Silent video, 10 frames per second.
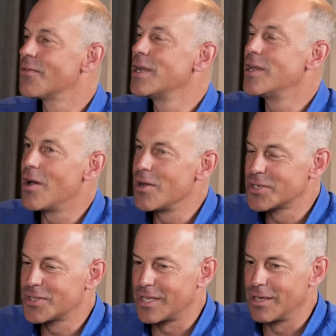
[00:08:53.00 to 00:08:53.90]
The very
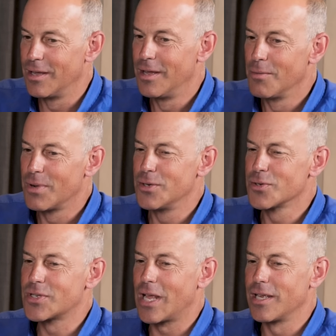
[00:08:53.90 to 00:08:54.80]
last thing when
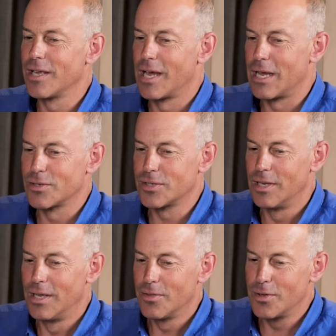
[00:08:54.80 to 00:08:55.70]
you're selling a
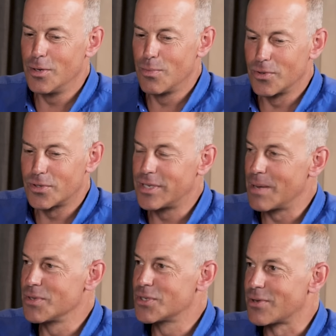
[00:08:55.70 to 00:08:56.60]
house that you want to
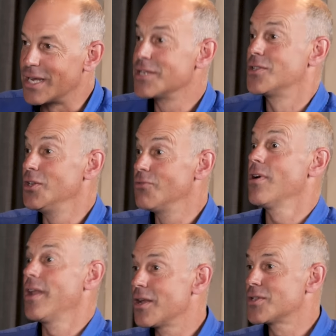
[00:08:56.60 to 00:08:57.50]
demonstrate is that you
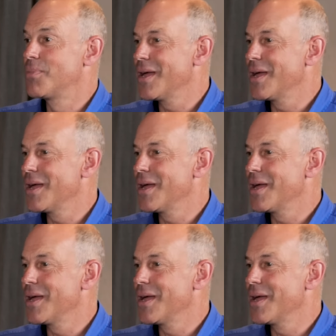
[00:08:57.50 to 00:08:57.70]
run out of